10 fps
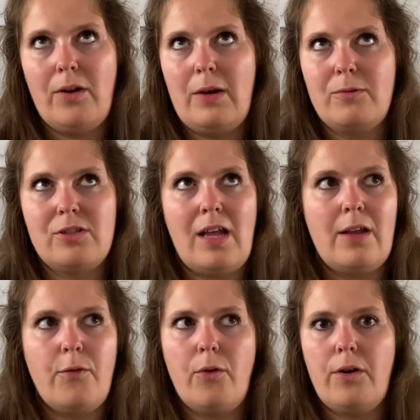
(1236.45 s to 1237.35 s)
it was
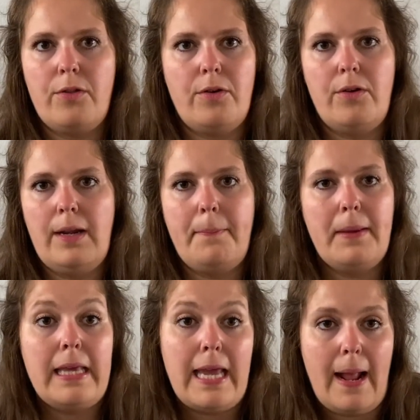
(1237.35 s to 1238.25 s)
like 4:30
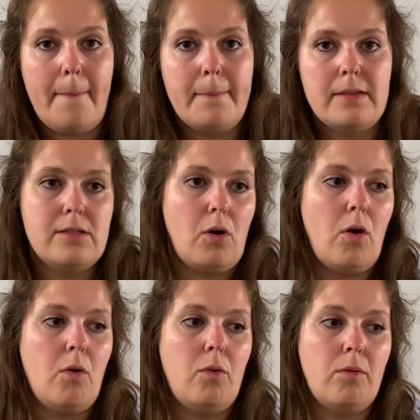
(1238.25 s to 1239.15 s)
p.m.,
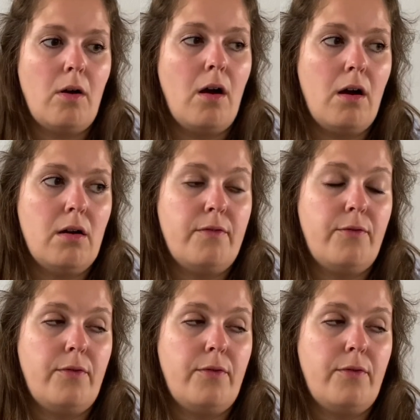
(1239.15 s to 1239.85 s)
so half